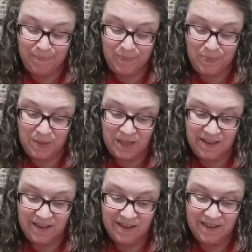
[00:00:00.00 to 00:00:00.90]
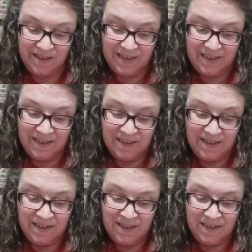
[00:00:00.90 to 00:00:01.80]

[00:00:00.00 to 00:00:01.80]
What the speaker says: No one is speaking in this clip.